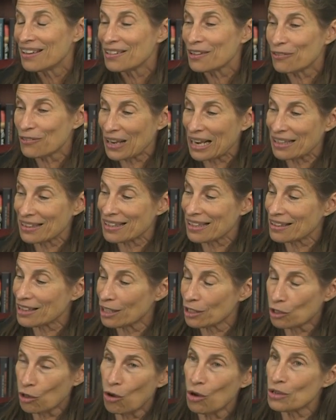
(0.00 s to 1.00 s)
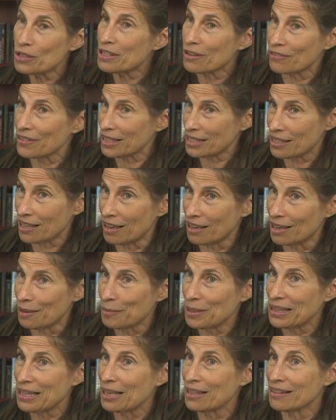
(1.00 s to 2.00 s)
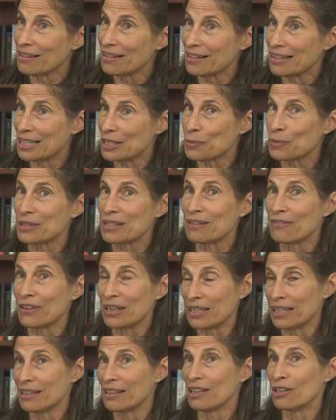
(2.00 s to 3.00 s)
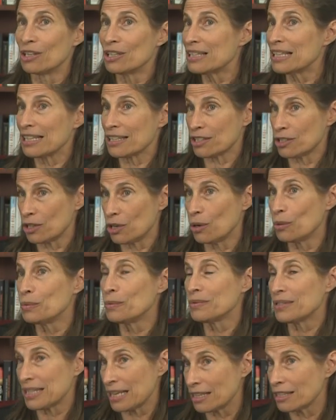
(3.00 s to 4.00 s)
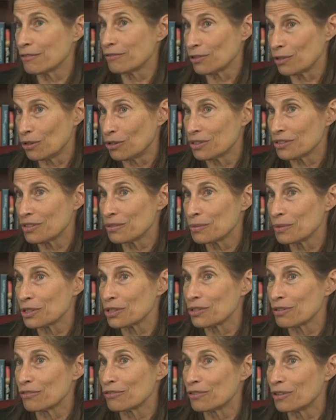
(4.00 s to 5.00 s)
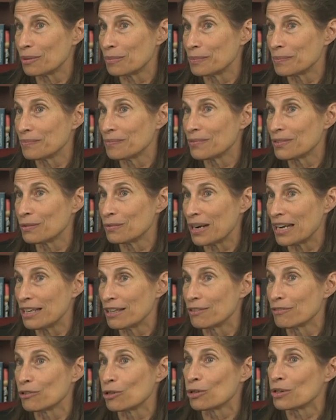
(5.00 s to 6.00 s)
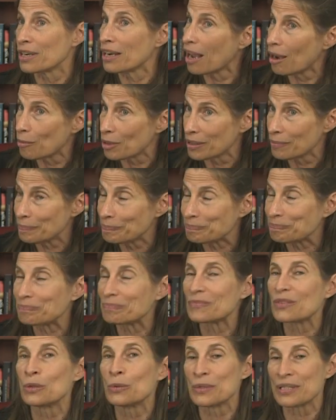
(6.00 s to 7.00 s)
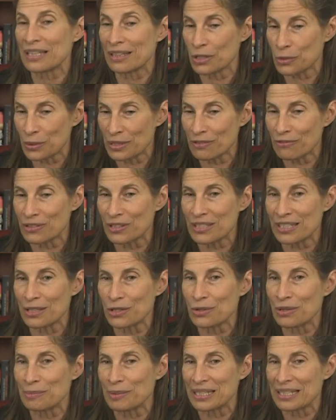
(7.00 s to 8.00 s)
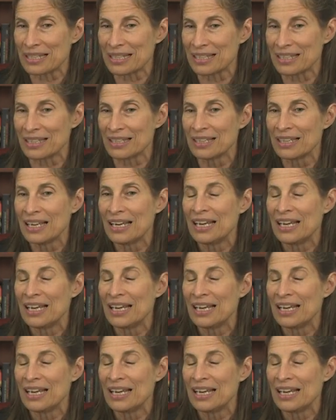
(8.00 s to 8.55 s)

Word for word: the fact that the laws of the time, and that this was the very earliest known set of laws, which are from the reign of Ur-Namma, who was in the 21st century BCE,